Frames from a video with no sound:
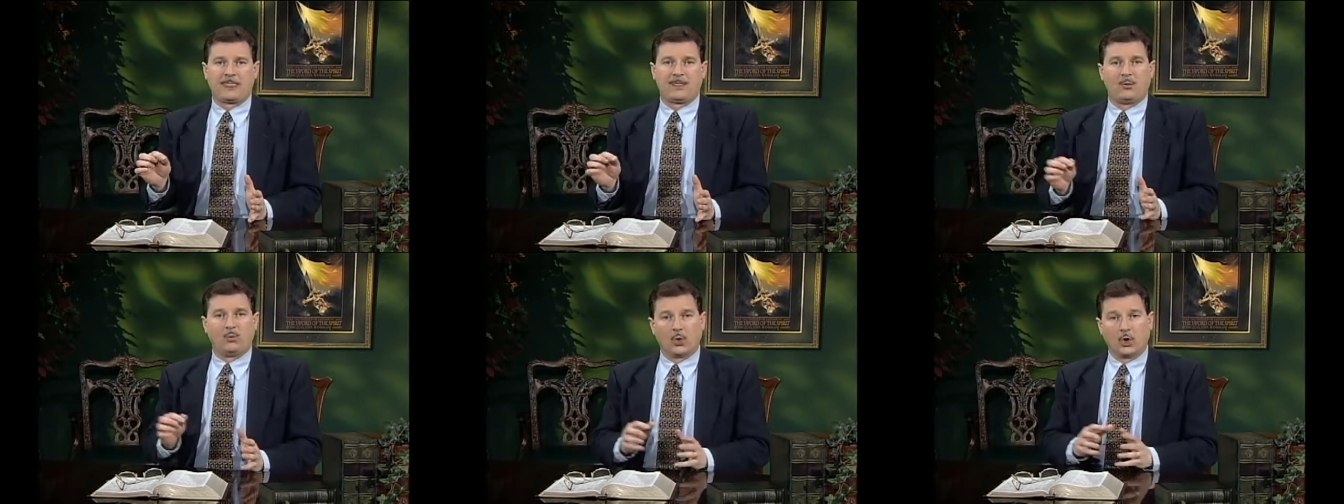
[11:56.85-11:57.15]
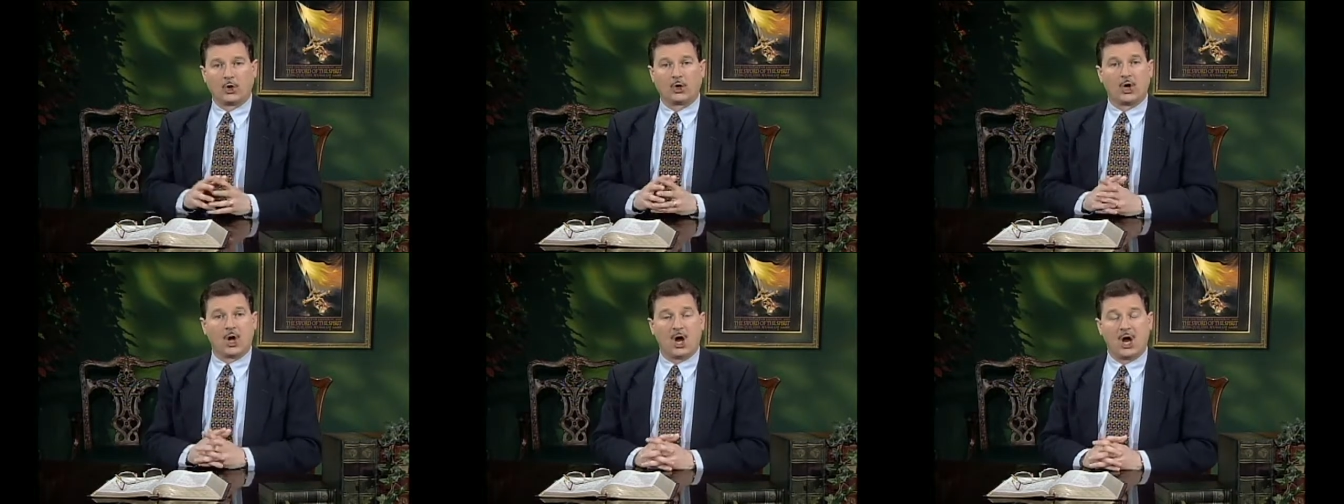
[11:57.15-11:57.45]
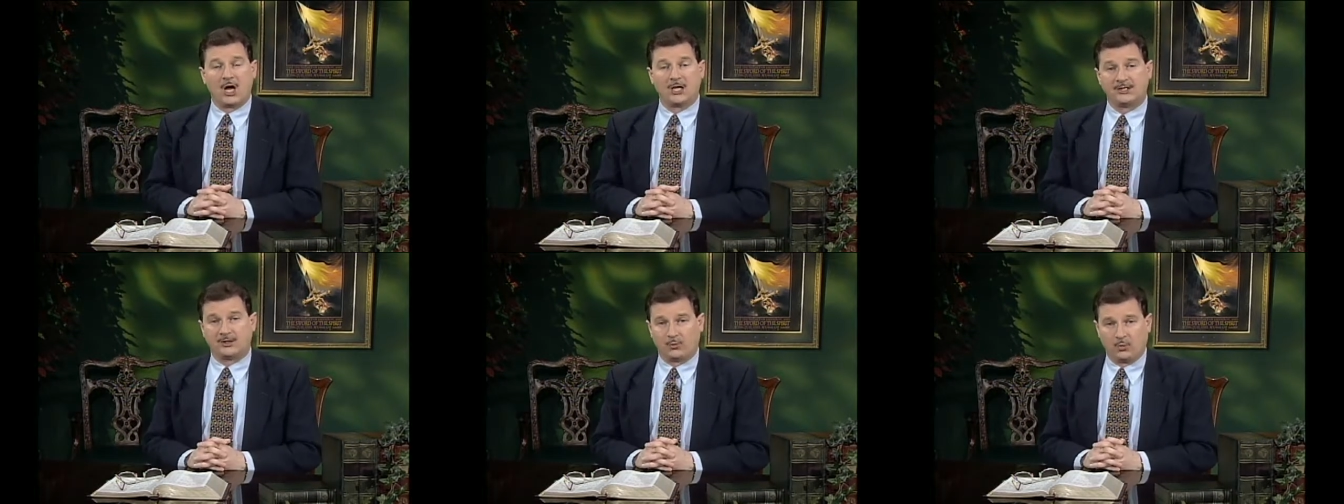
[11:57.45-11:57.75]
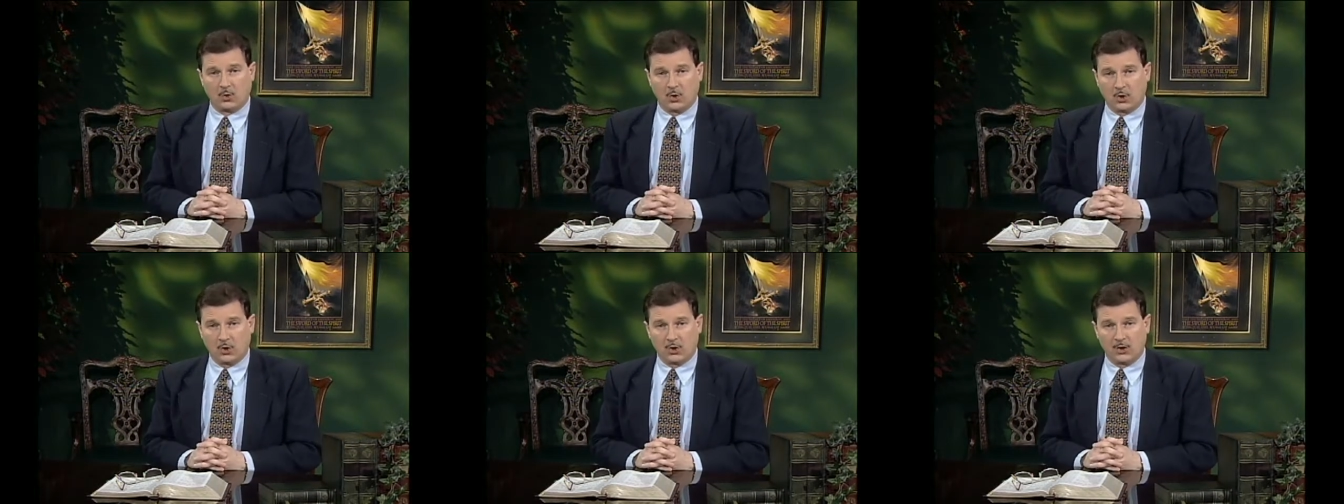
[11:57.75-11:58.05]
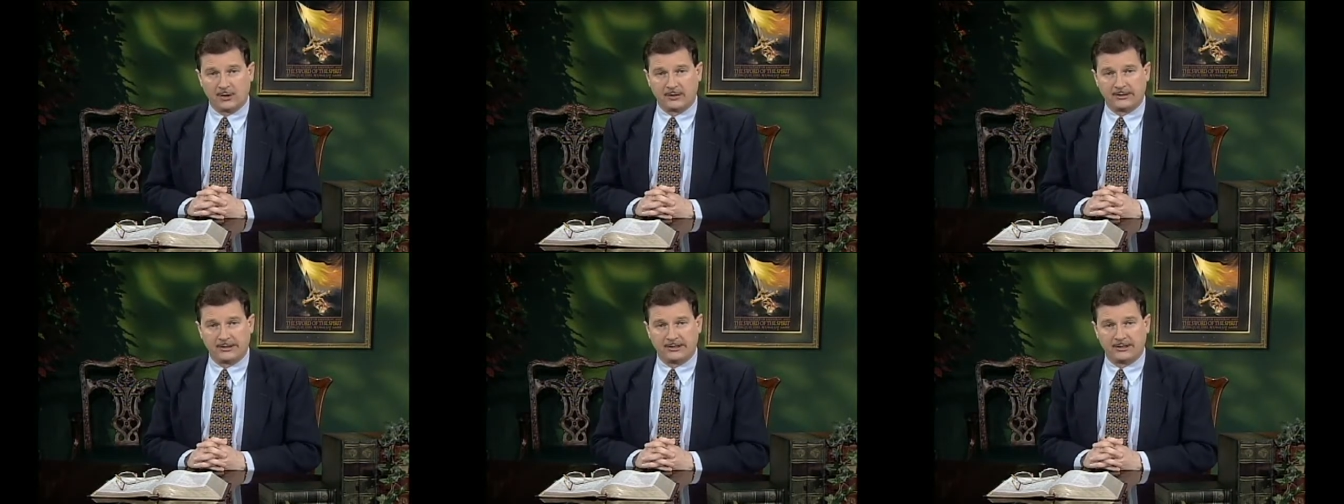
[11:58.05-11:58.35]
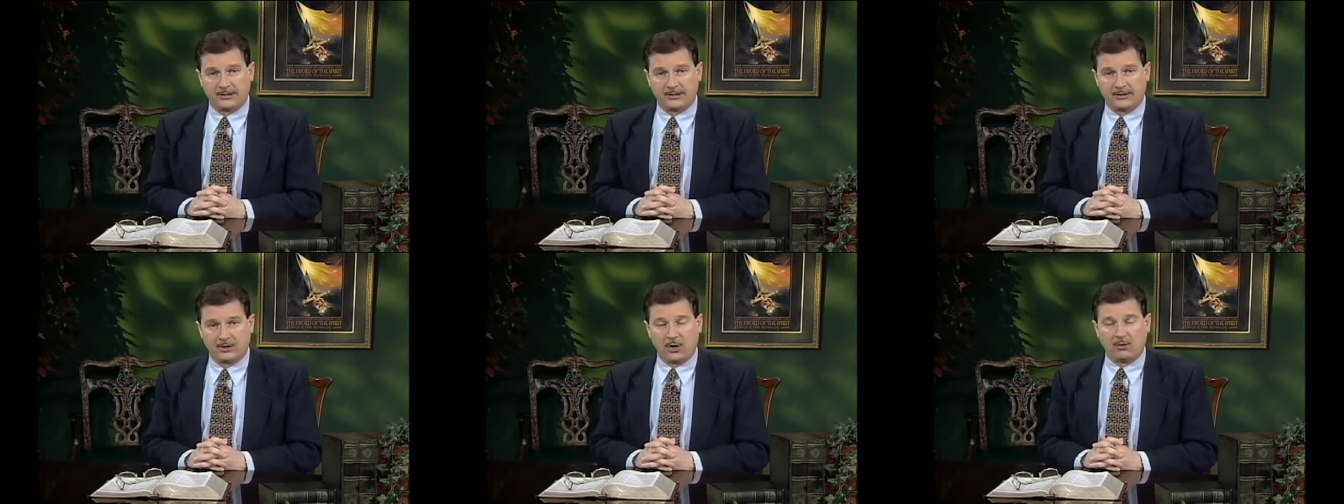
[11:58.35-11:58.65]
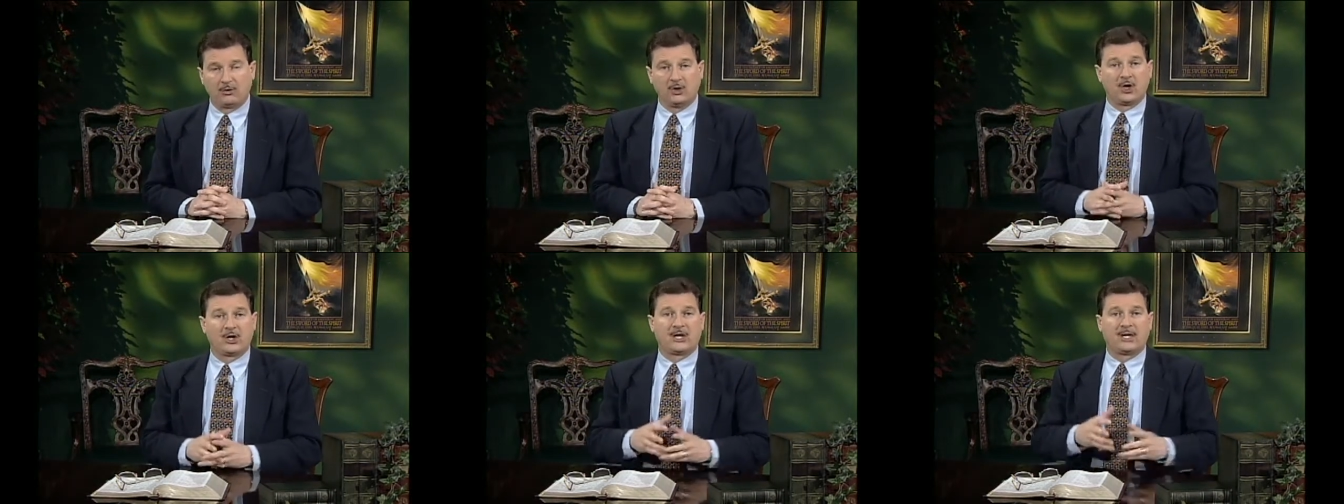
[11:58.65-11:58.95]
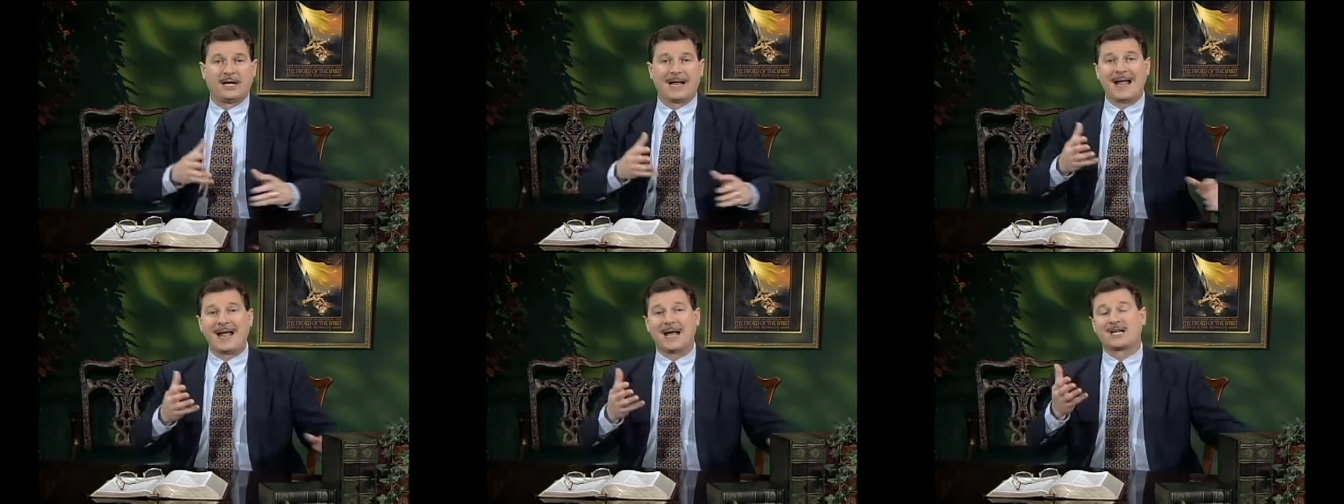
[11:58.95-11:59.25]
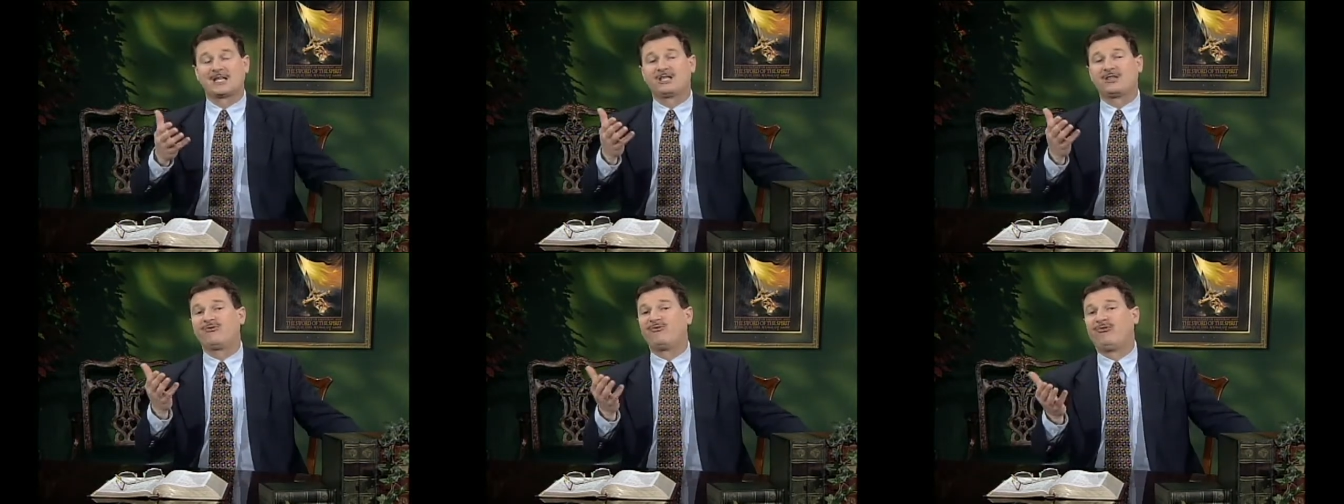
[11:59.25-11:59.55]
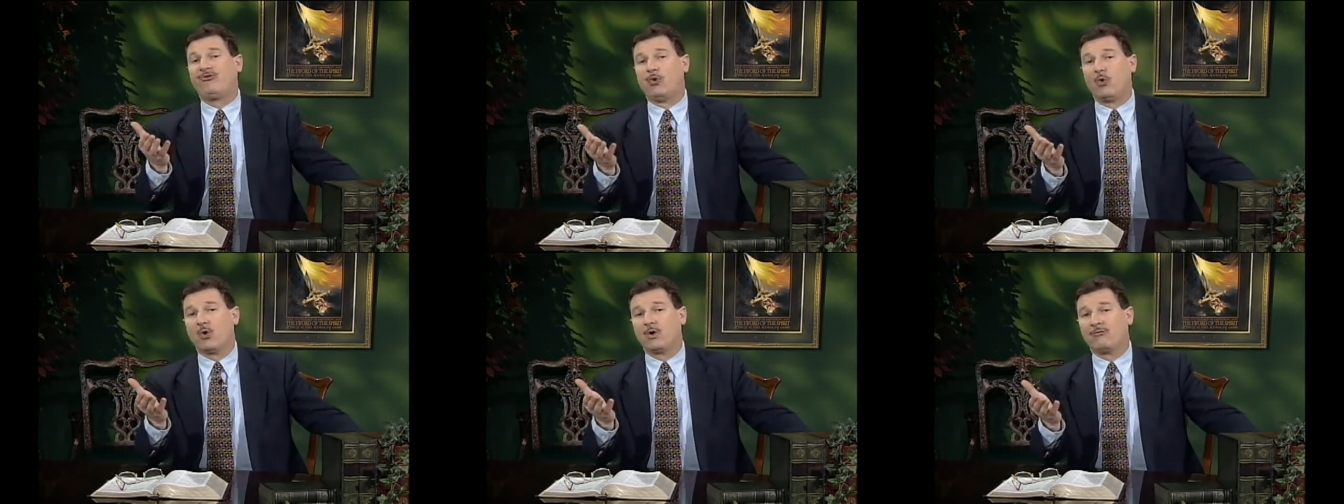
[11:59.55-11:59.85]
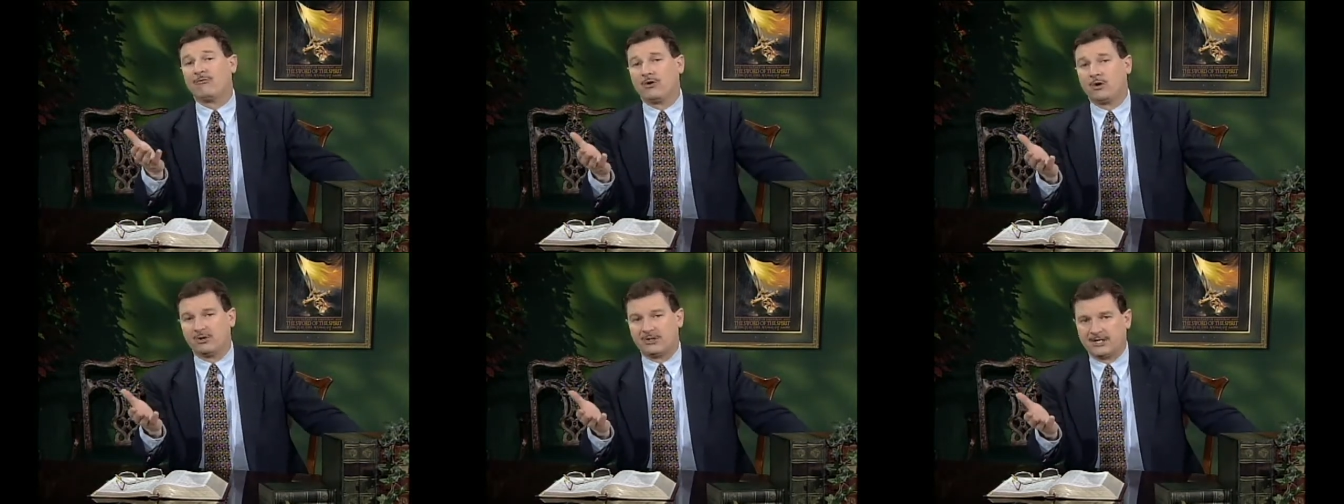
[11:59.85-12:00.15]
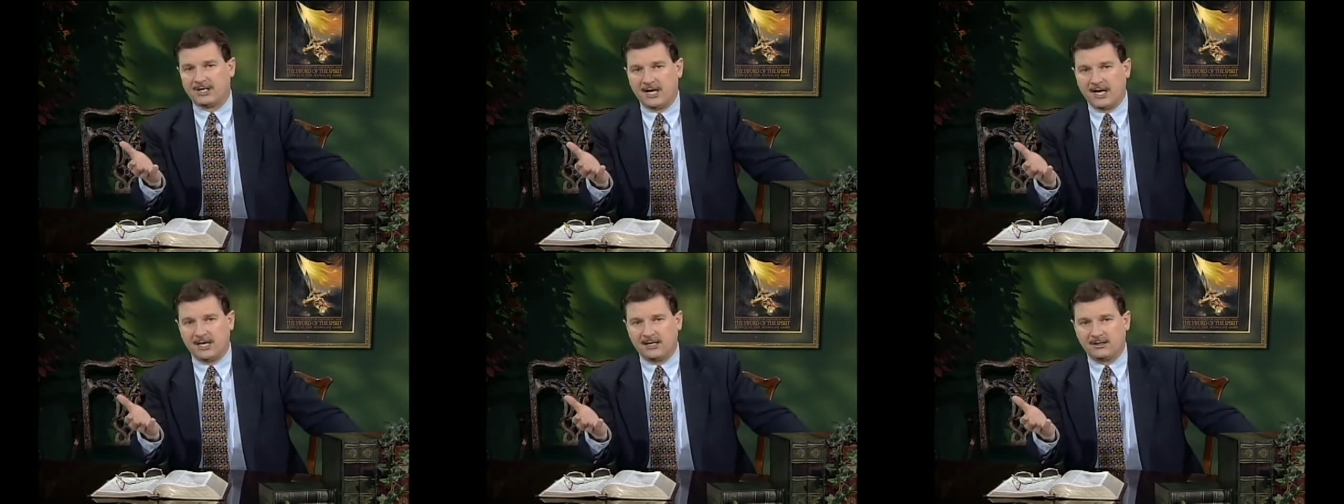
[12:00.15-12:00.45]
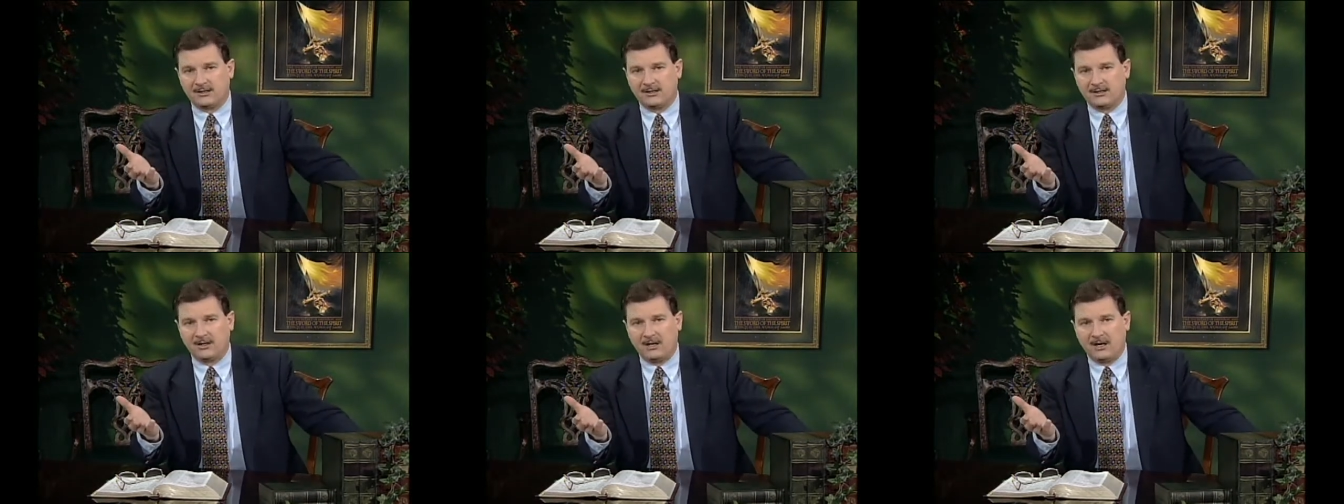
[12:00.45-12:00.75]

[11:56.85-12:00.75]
were God's words. Go look at Acts 4, verse 8,